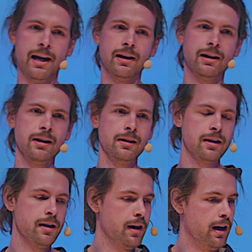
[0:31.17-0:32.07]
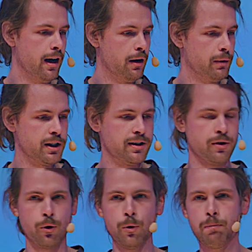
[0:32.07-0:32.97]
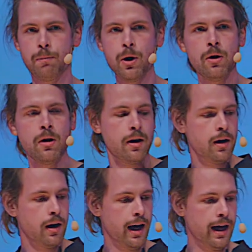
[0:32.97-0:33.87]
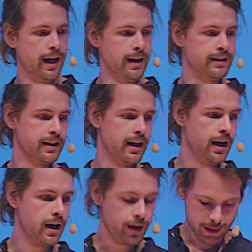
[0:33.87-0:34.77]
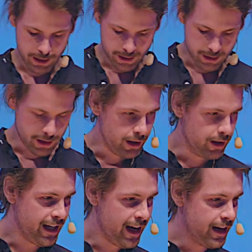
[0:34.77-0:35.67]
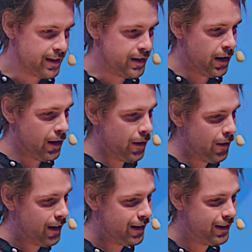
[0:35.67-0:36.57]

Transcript: handle, uh, which is ryyppy. And uh, yeah, so